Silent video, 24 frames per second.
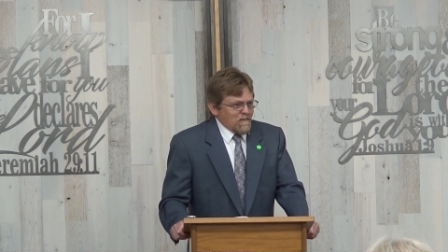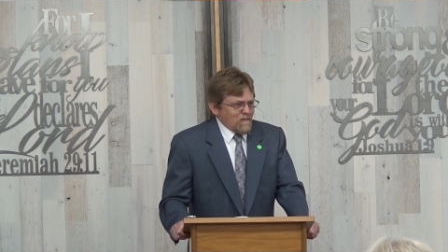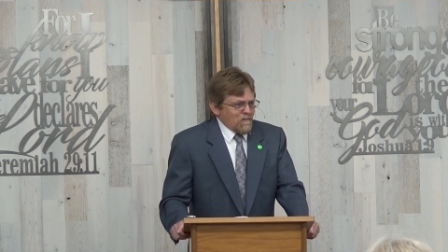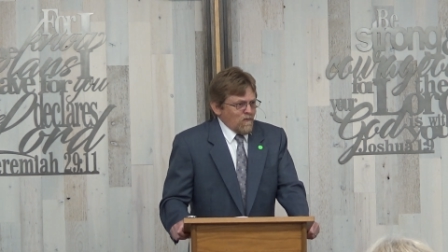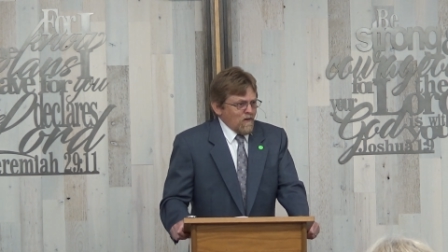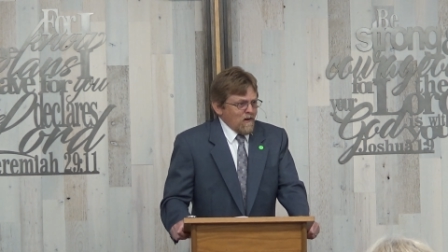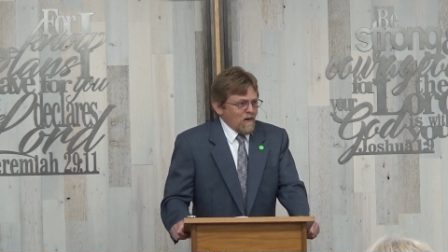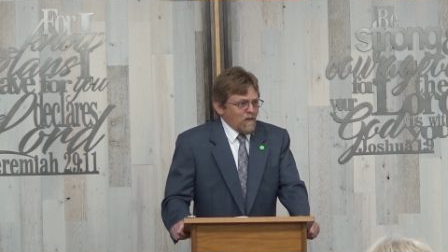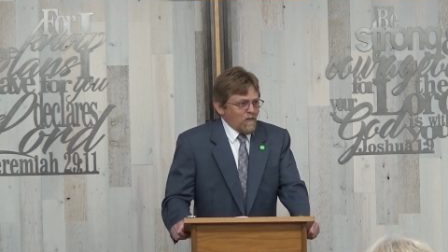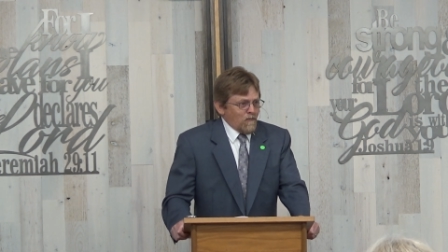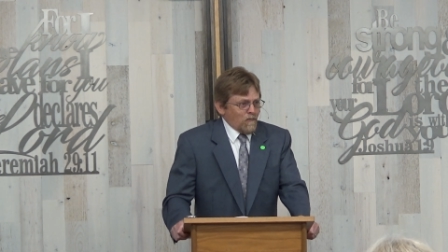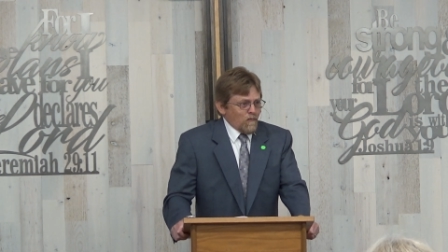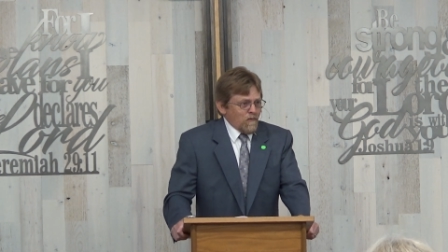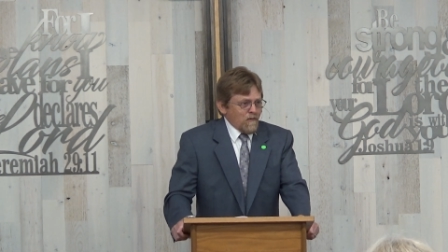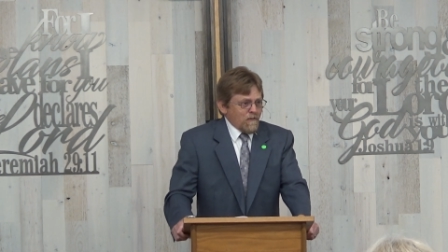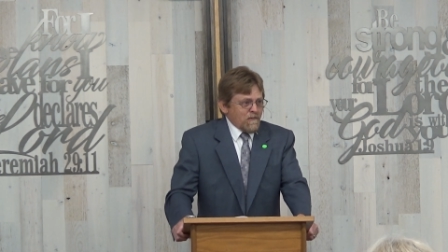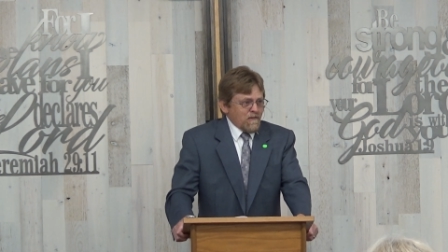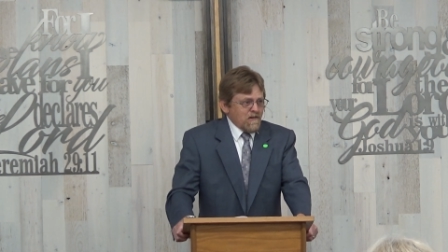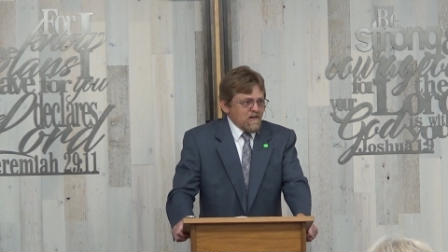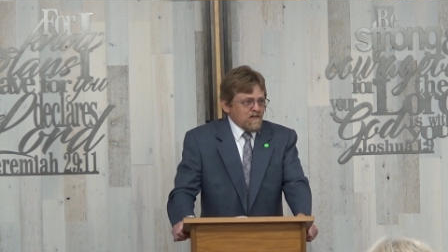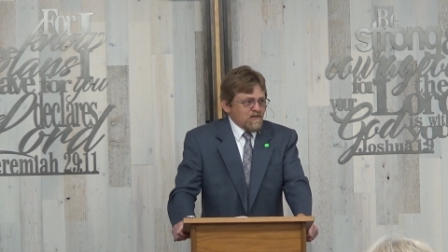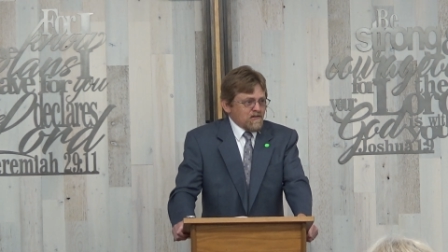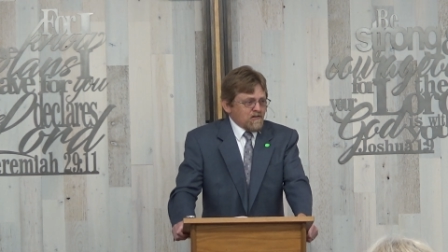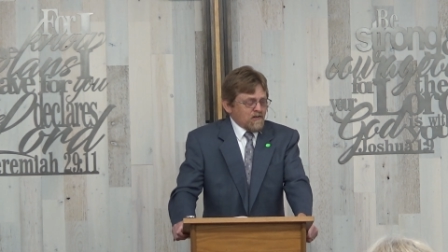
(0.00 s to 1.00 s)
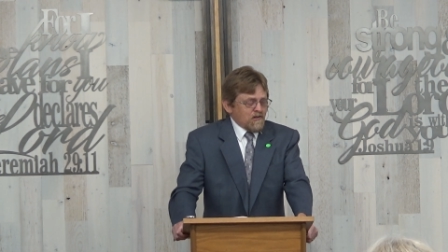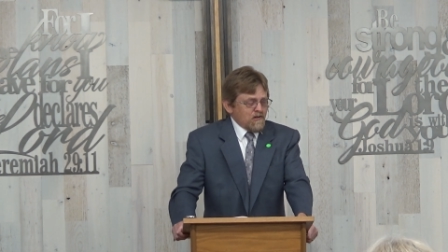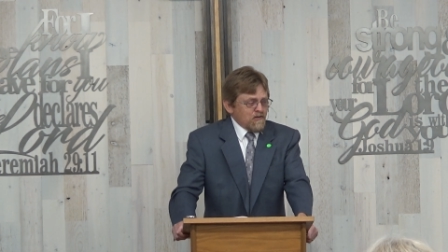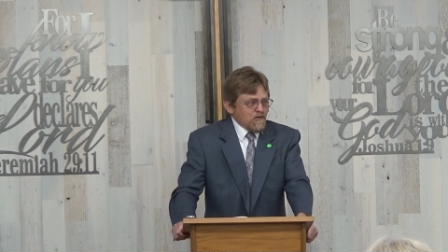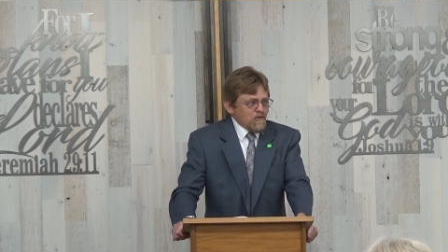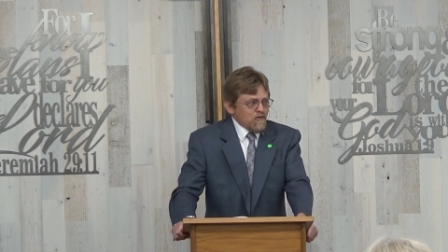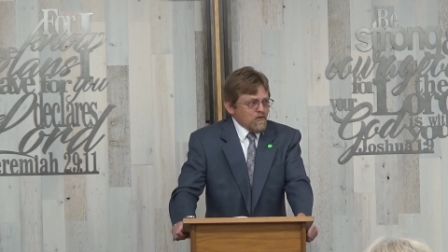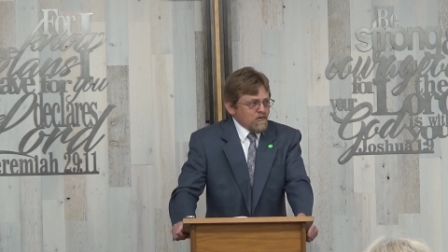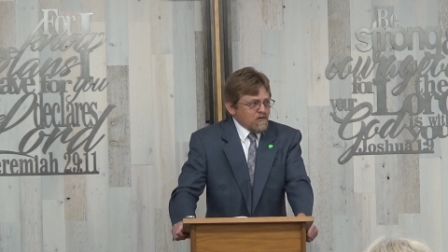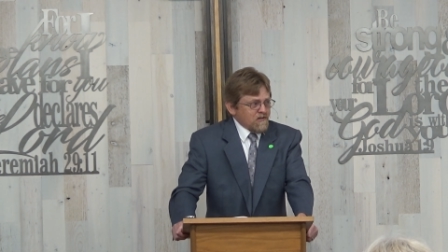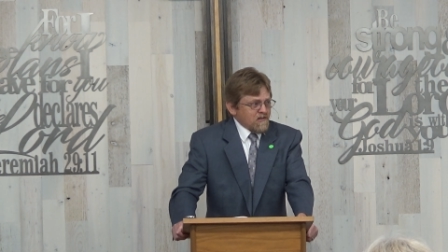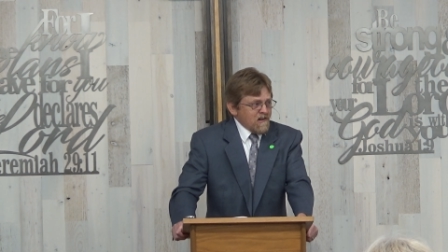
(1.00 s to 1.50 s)
Well, with these
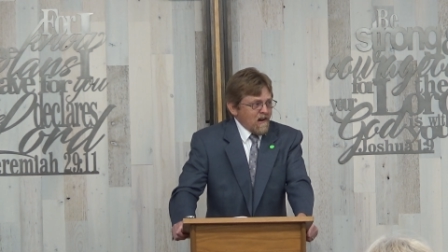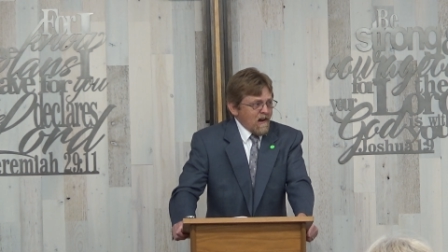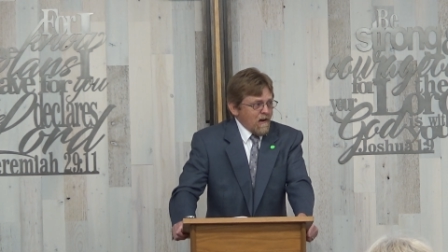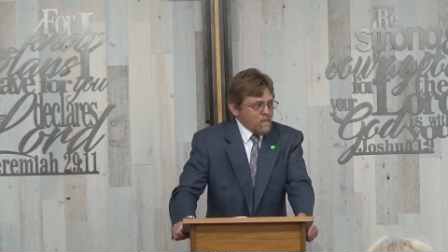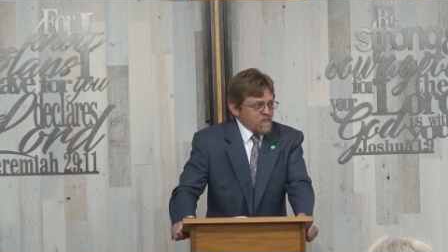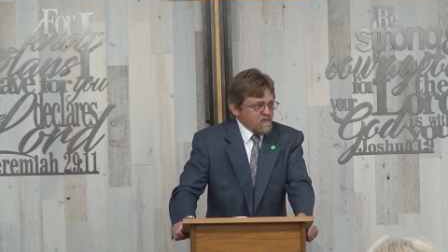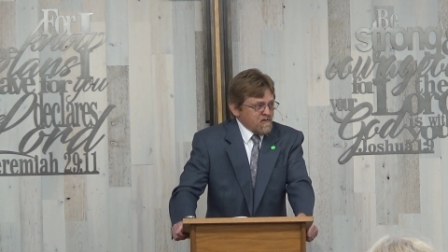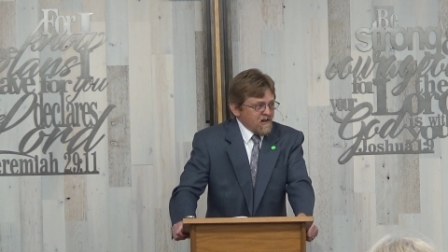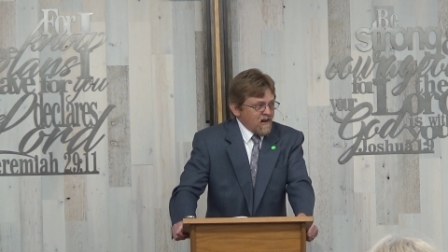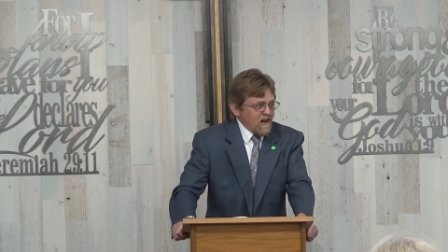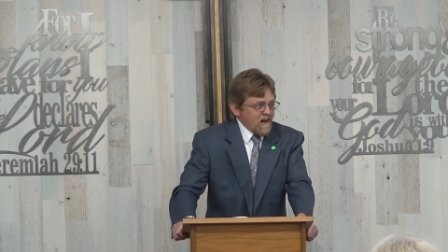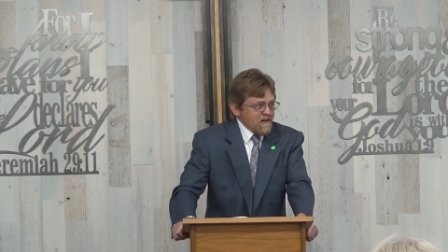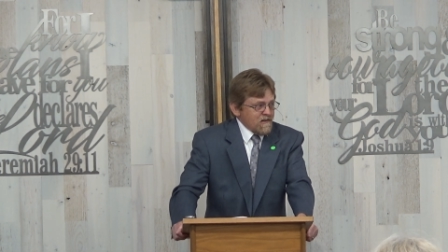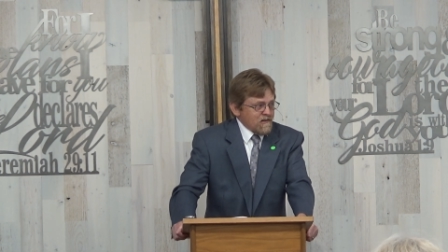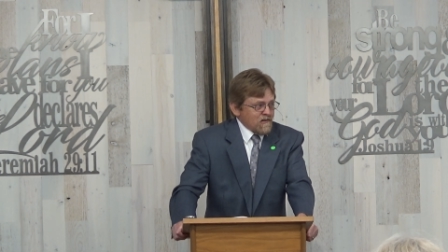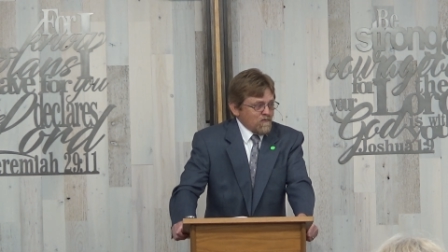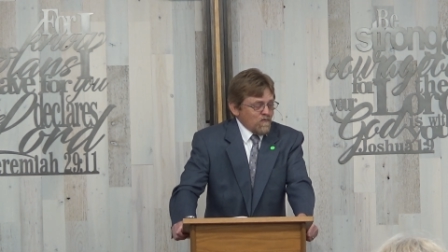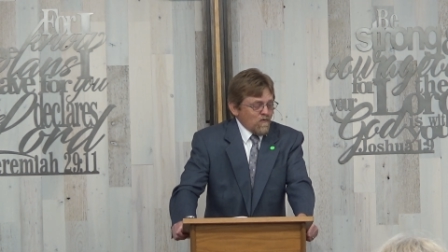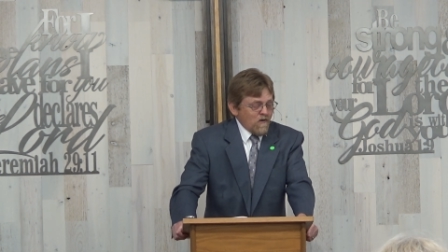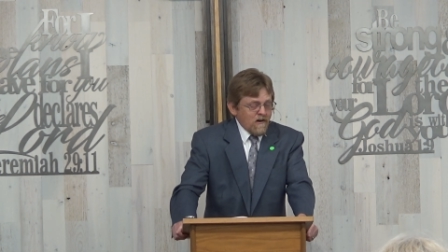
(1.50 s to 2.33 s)
two snapshots,